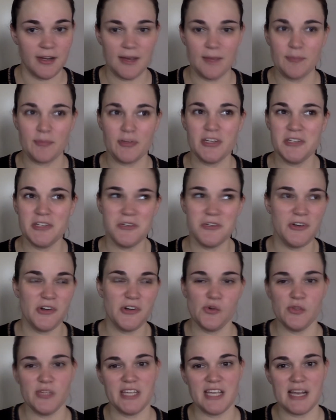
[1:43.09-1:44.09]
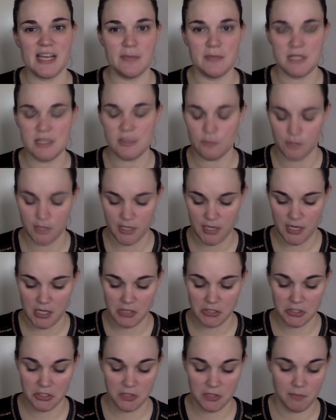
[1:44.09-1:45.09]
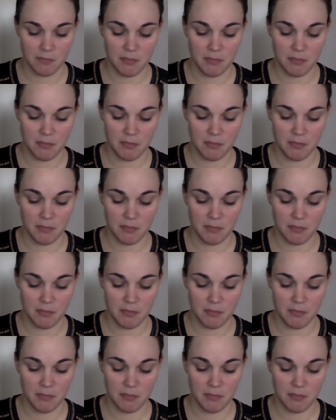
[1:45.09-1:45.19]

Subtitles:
I'm pretty sure it only comes in one color,